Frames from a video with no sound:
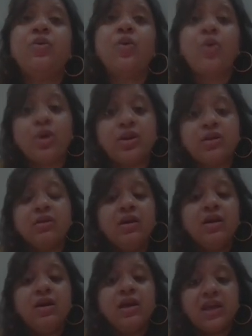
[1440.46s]
or
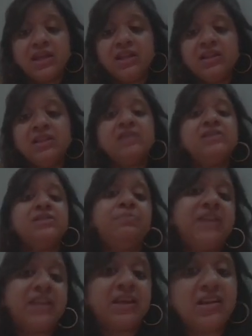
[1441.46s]
in this
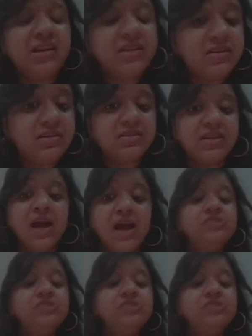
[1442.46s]
particular year. Yeah,